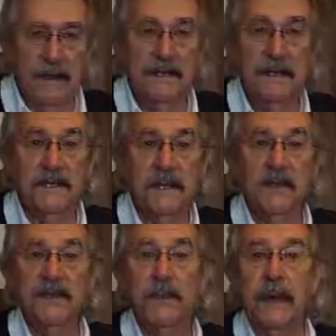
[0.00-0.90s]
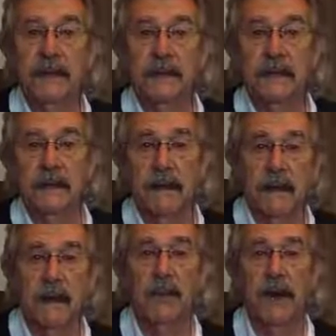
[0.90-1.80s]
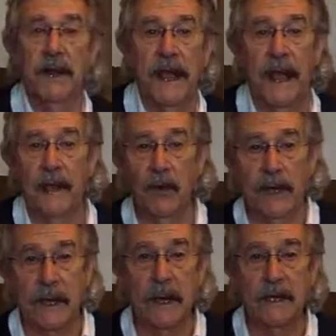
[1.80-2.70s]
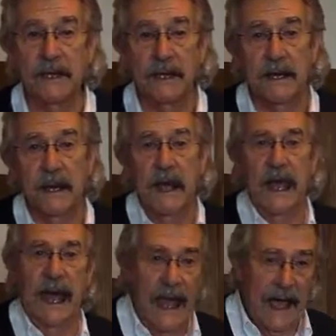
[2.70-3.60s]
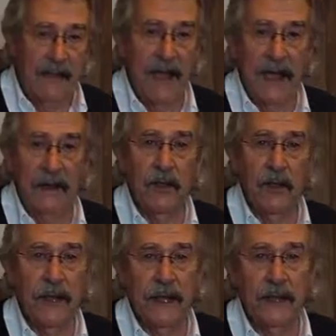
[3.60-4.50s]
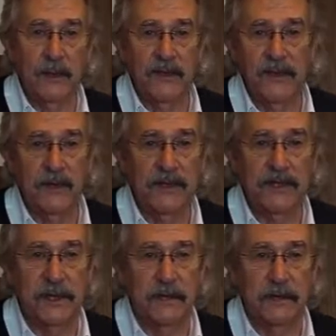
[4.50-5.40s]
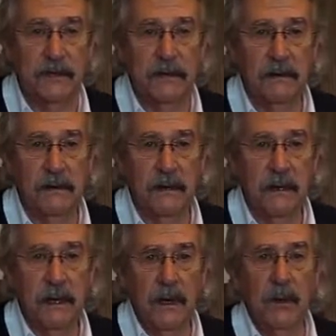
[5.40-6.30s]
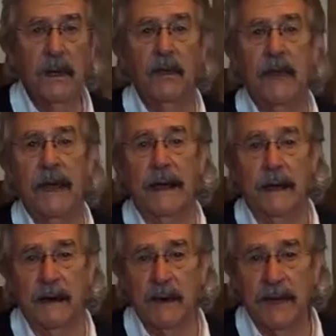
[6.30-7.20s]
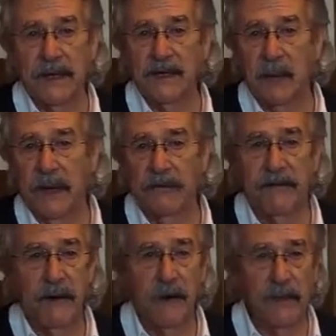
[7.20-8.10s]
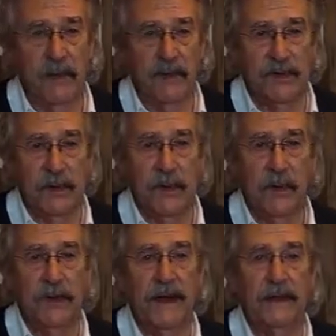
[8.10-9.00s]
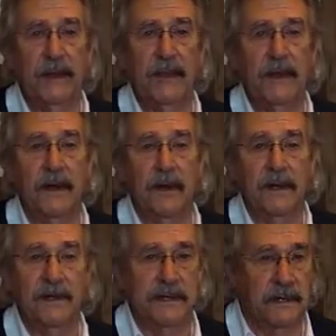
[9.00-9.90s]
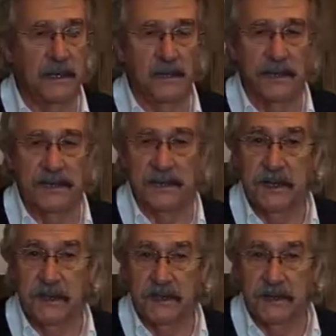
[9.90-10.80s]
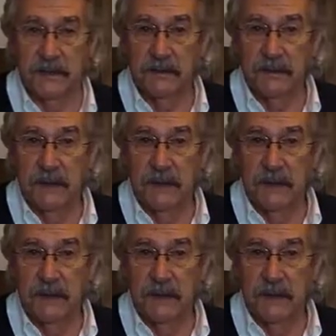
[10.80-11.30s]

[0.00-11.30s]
The system is based upon the alloy content and the alloying elements of each steel. We know that carbon is by far the most important element in quenched and tempered steels.